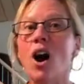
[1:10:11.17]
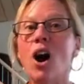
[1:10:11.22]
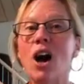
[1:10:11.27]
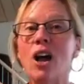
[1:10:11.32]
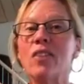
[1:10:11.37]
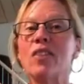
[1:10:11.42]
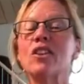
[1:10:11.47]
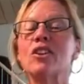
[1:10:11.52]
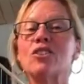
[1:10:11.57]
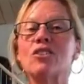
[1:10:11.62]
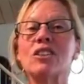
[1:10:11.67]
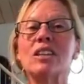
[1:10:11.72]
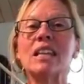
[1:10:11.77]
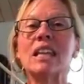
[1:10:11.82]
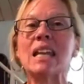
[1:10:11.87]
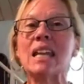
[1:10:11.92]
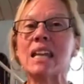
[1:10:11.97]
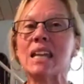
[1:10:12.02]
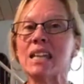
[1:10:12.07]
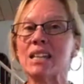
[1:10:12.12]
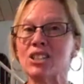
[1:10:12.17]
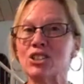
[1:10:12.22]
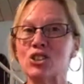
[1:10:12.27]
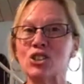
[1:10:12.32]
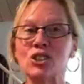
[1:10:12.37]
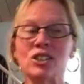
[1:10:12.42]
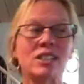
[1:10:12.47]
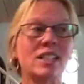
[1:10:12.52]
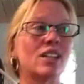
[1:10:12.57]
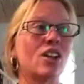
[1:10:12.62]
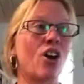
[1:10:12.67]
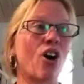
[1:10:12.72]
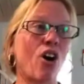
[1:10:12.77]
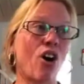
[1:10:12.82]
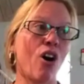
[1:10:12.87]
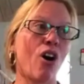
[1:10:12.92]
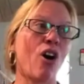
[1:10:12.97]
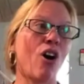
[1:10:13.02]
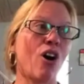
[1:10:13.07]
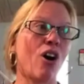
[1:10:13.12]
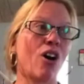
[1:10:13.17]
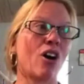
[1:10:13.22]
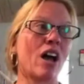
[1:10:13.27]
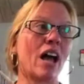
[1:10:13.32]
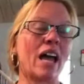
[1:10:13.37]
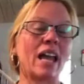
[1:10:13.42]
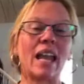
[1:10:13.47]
on their knees, just in awe